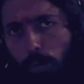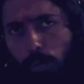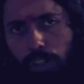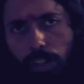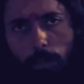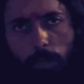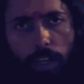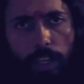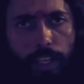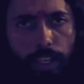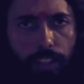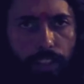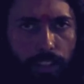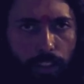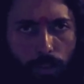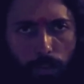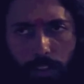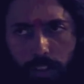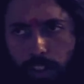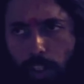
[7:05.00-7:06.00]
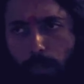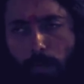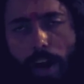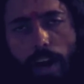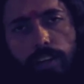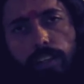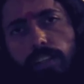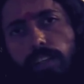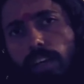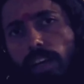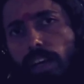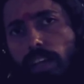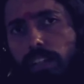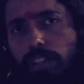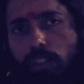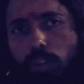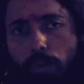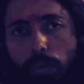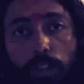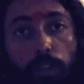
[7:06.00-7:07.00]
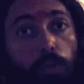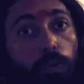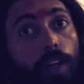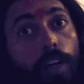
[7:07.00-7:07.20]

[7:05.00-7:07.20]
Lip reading: you some links with some articles which